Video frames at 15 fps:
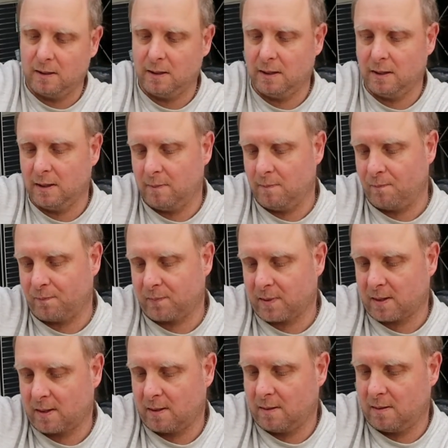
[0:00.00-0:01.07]
and
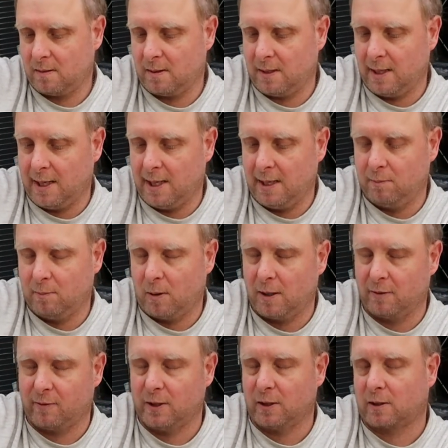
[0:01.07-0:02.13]

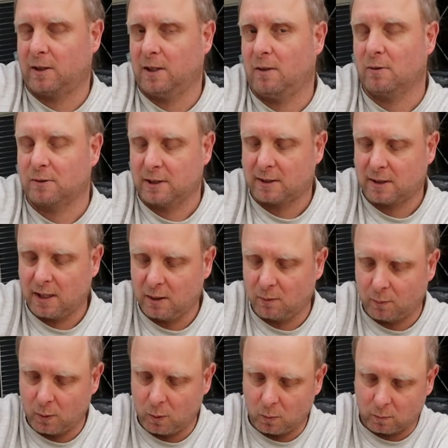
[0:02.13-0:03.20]
my Renault RC.
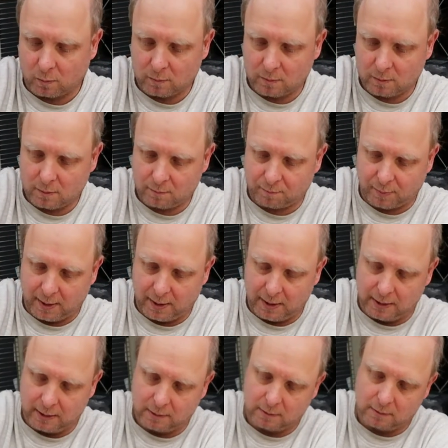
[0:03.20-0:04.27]
They will
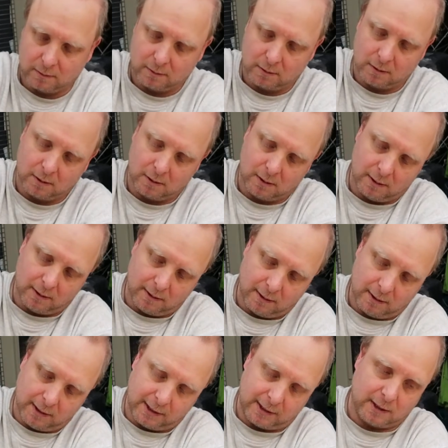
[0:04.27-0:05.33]
be
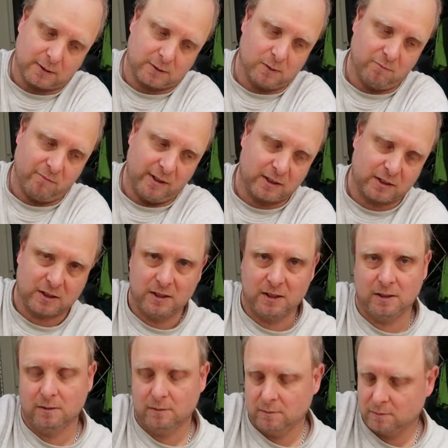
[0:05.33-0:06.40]
needing some
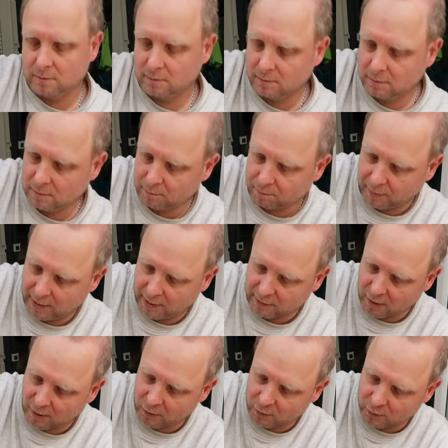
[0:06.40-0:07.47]
wrenching being
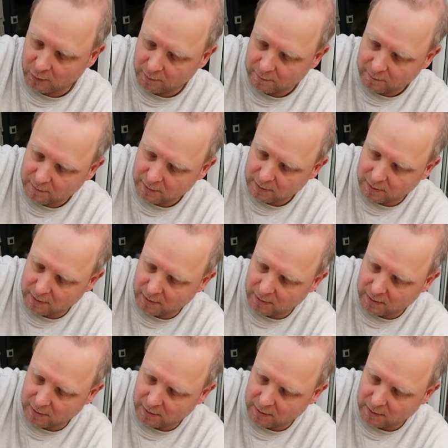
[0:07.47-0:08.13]
done on them